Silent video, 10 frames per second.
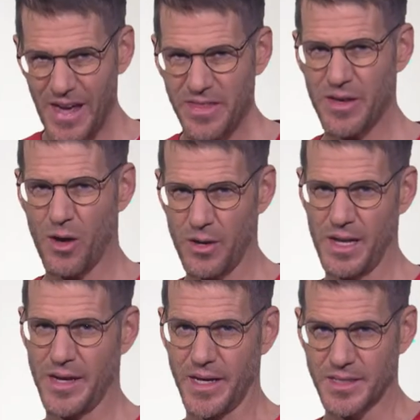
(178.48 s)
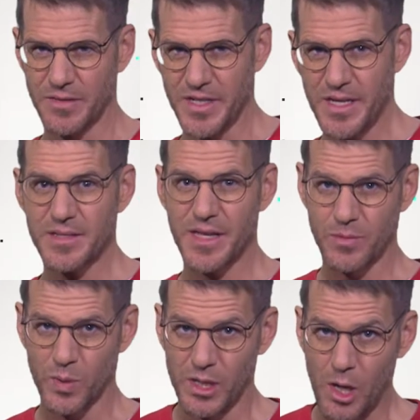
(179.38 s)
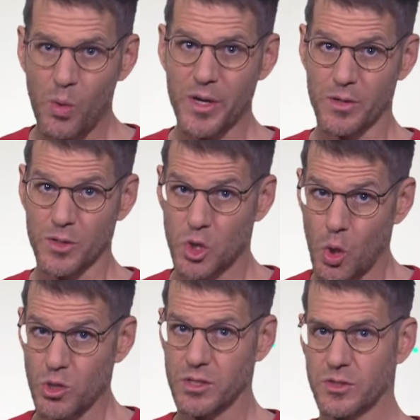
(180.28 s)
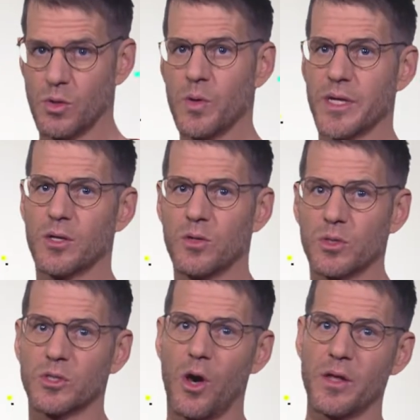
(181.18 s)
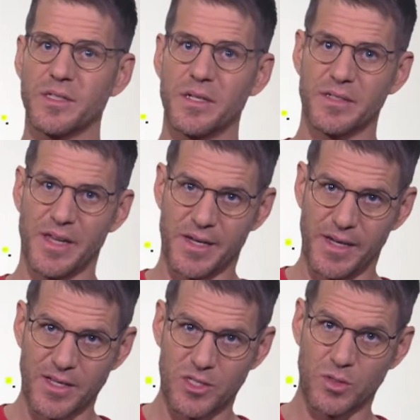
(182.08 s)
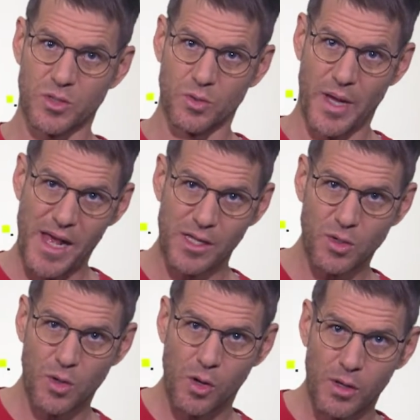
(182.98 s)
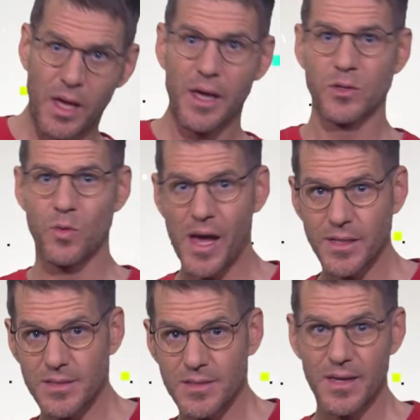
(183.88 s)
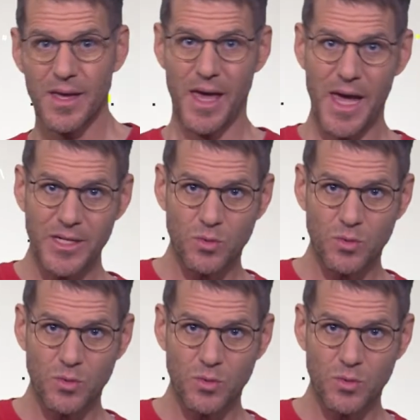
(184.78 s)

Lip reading: Other online activities that will lower your social score include content that links you to alcohol, drugs, hate